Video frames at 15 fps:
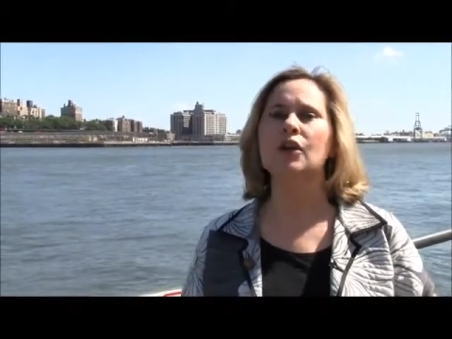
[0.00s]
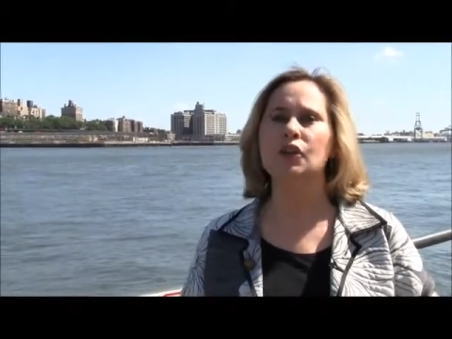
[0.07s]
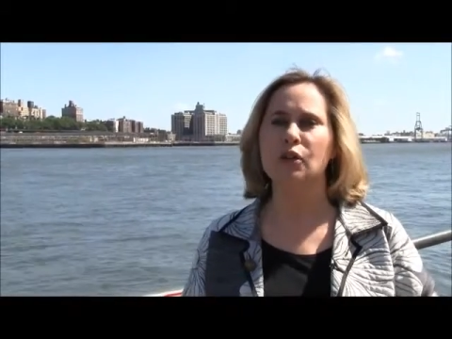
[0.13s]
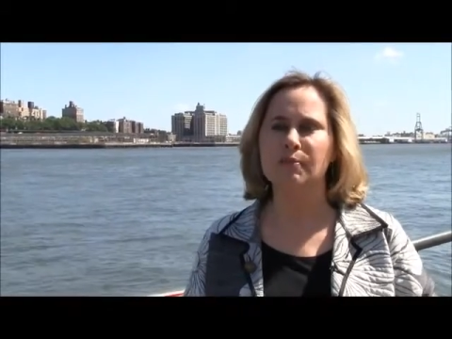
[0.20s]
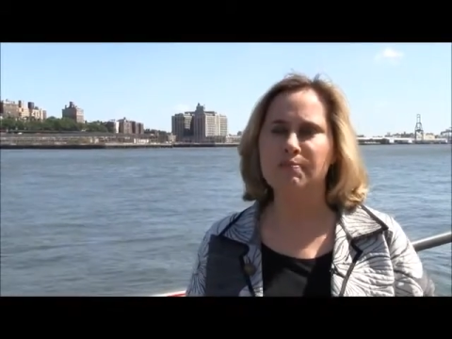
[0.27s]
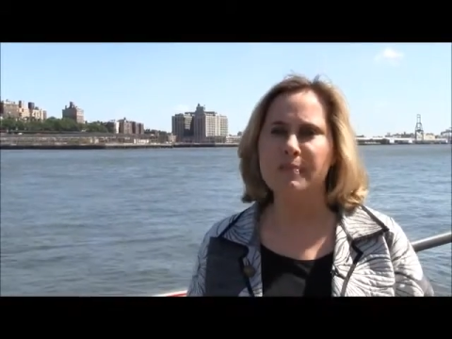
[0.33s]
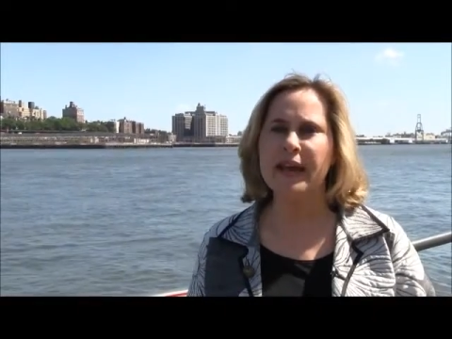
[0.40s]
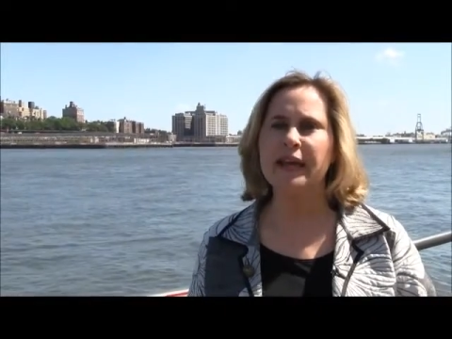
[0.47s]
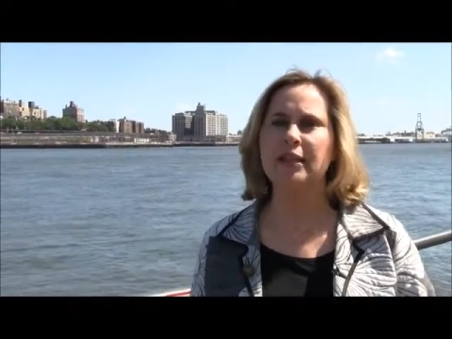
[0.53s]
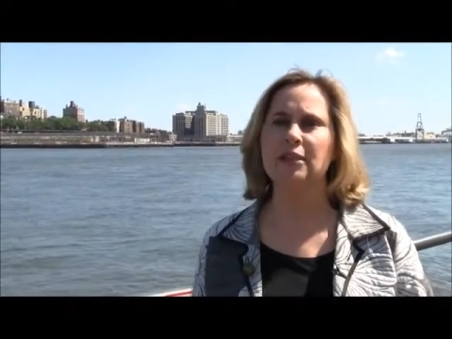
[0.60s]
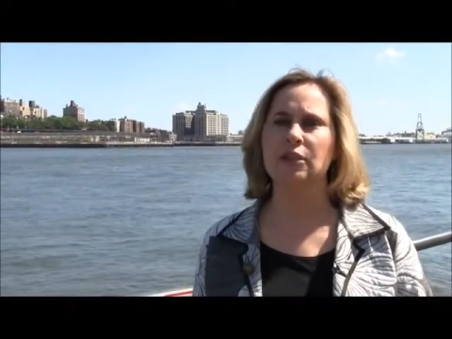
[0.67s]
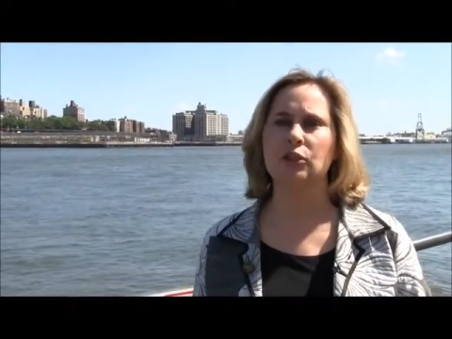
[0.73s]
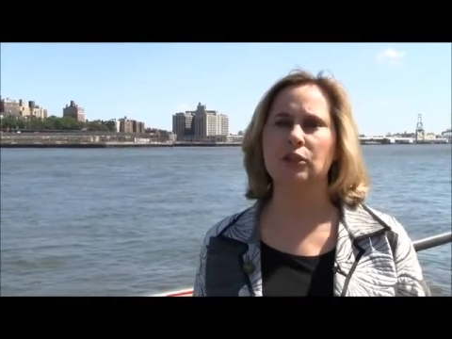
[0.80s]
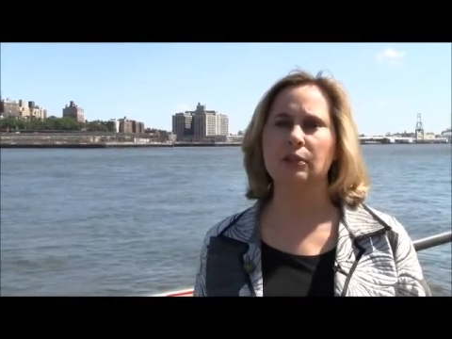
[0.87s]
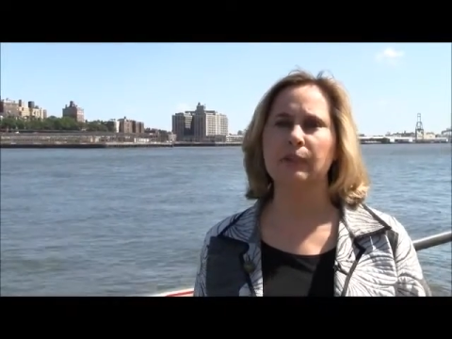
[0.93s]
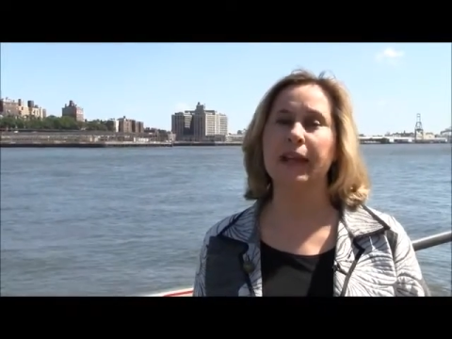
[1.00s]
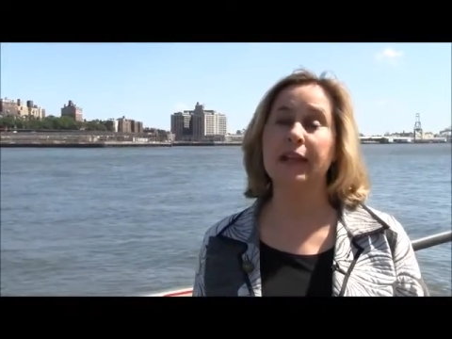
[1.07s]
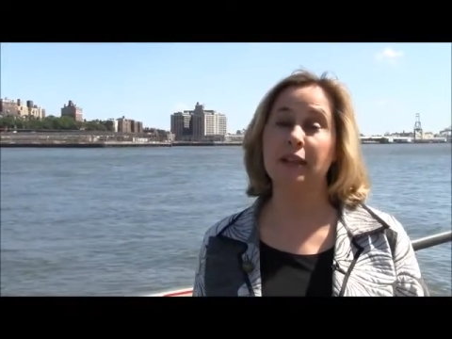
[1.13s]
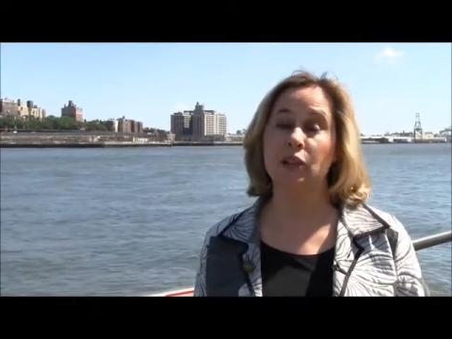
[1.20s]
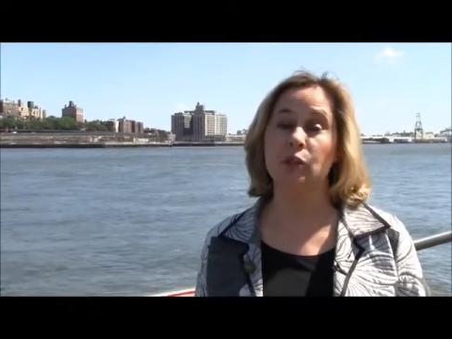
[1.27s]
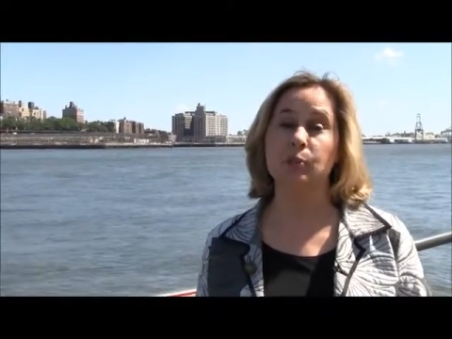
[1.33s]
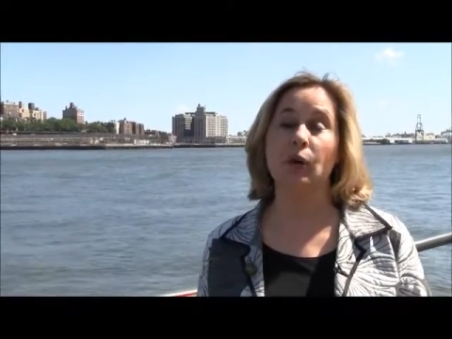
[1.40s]
to make
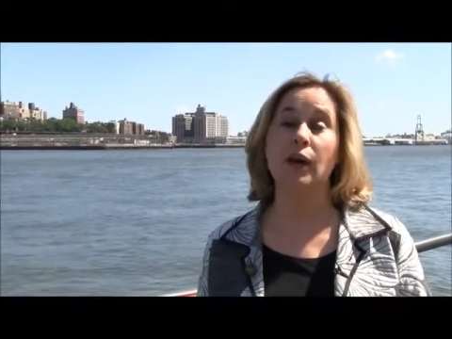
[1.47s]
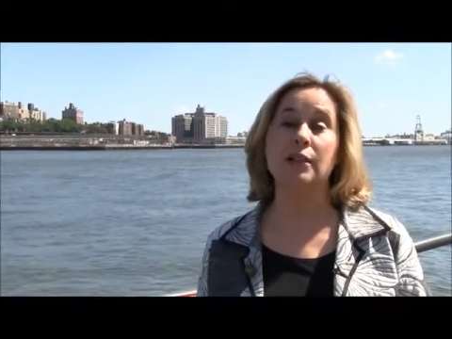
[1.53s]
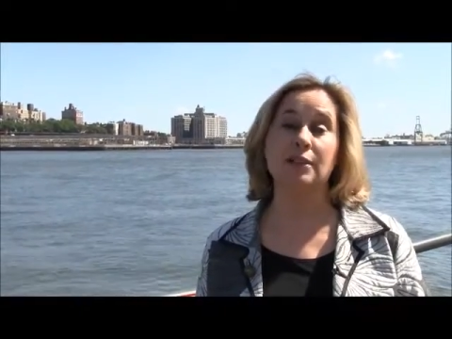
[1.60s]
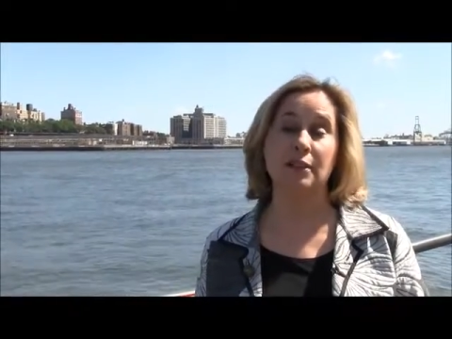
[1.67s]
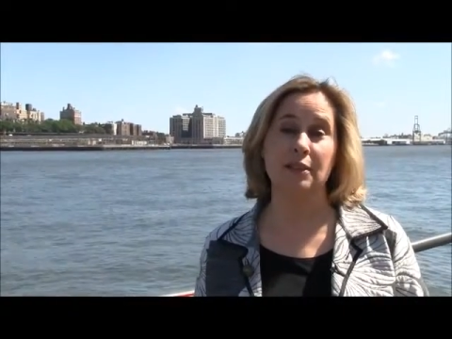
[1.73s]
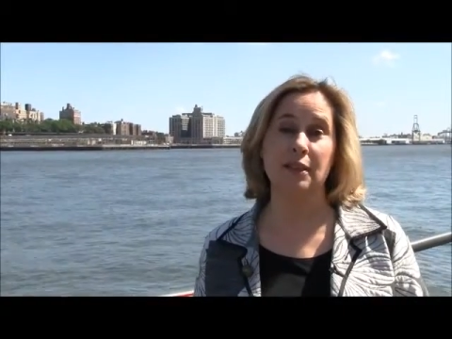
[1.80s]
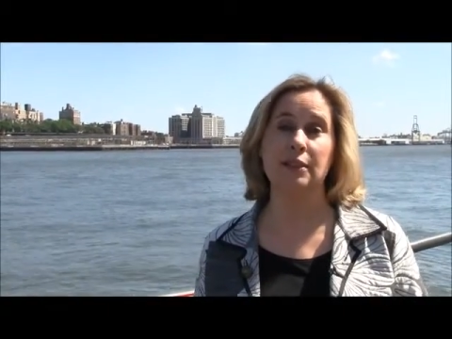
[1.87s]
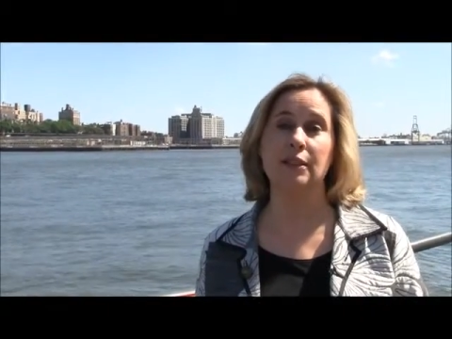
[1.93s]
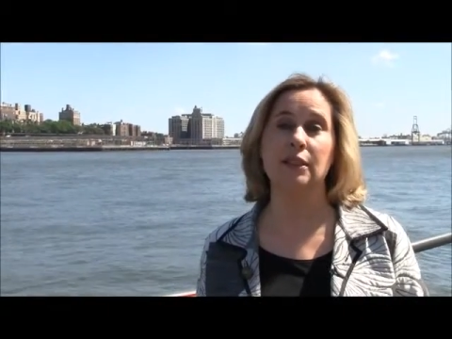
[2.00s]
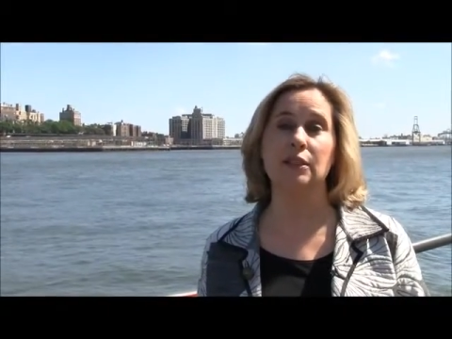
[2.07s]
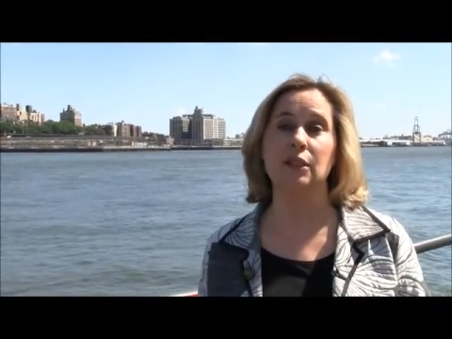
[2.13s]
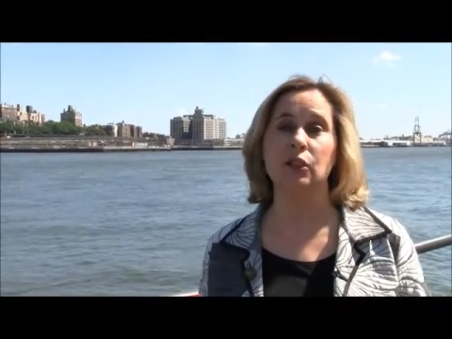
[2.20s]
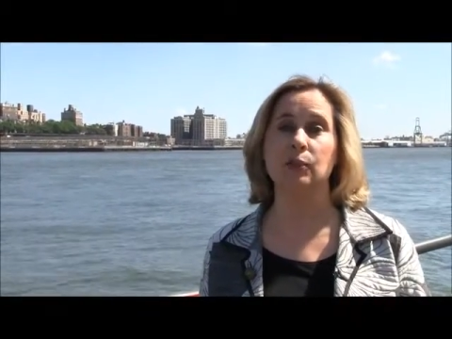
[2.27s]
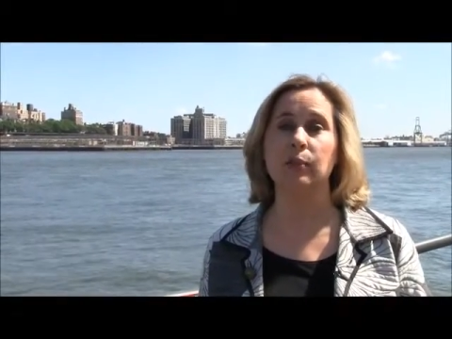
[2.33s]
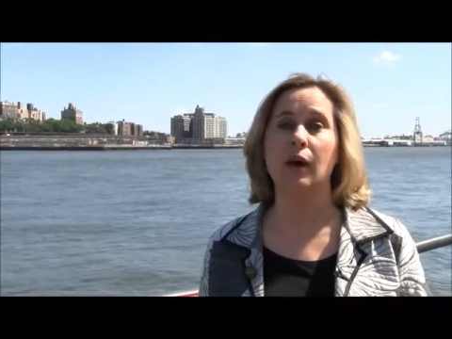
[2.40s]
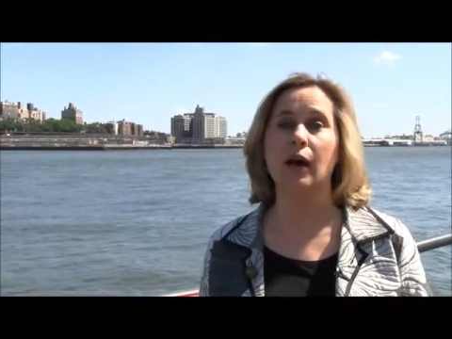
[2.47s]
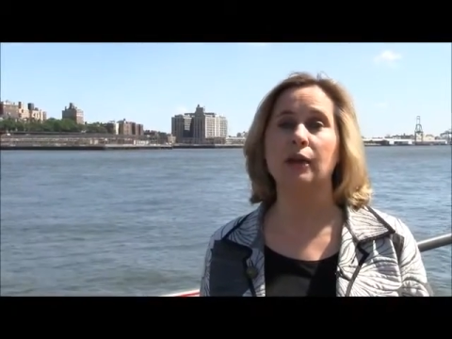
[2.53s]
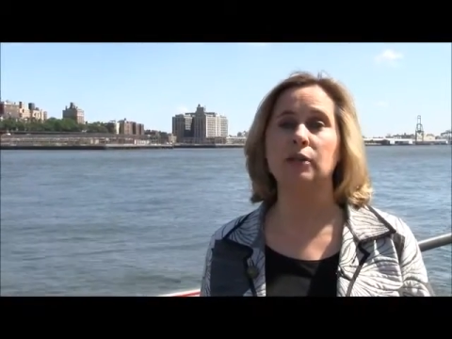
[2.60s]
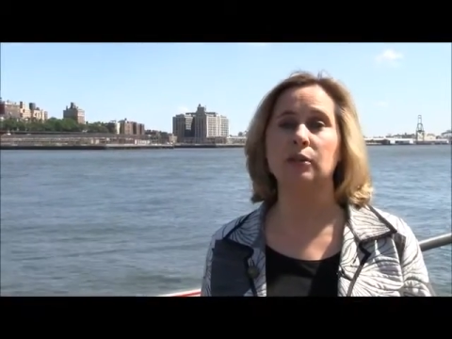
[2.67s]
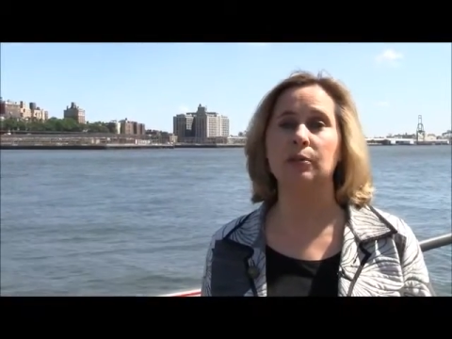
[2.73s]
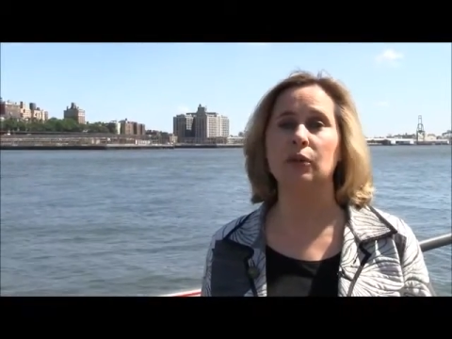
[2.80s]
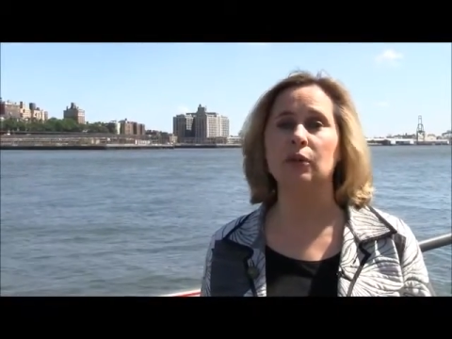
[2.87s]
this process as easy as
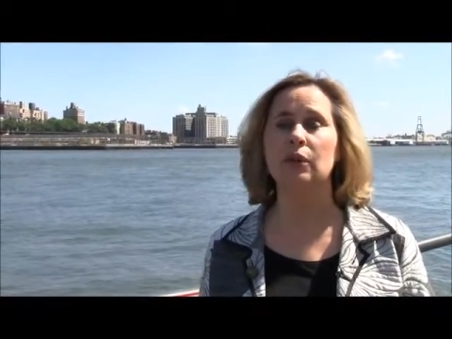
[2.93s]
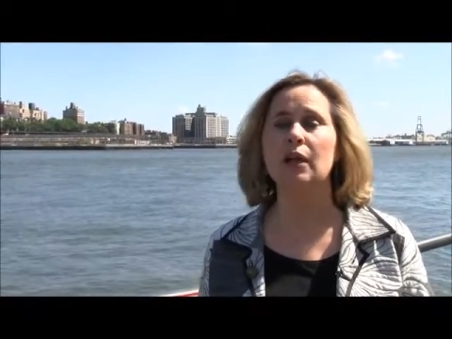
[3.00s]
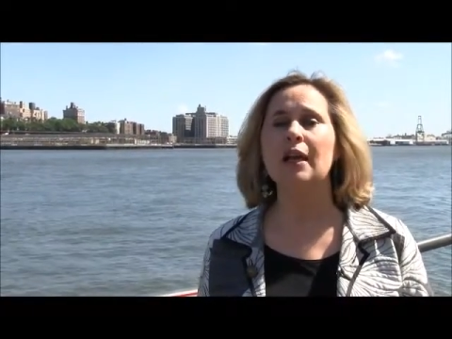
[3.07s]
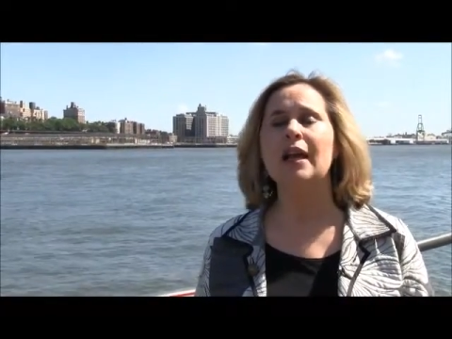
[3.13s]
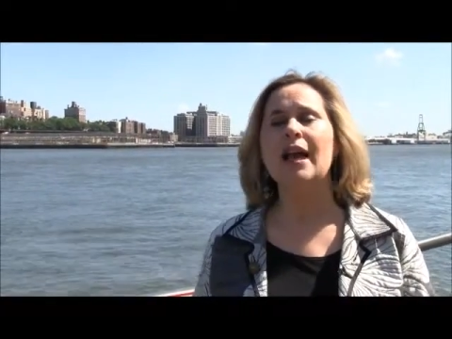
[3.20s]
possible.